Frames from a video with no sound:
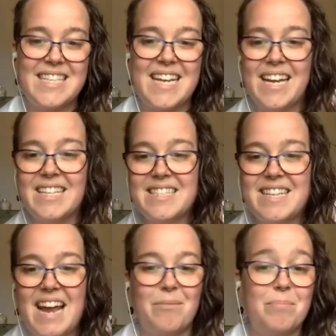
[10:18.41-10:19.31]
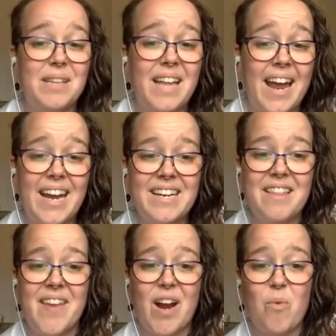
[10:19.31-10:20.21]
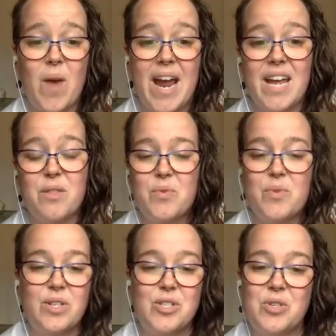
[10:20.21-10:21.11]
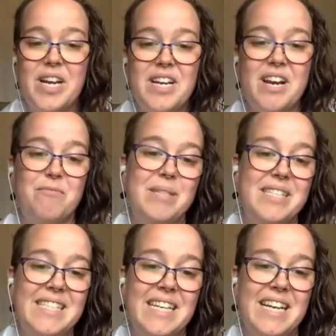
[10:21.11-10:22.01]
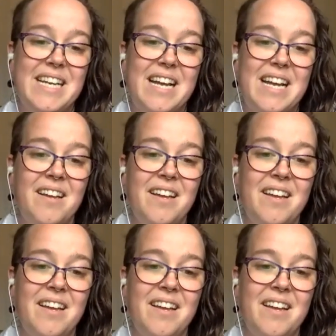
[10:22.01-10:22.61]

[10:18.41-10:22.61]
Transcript: danced and played their way through the Strait of Messina.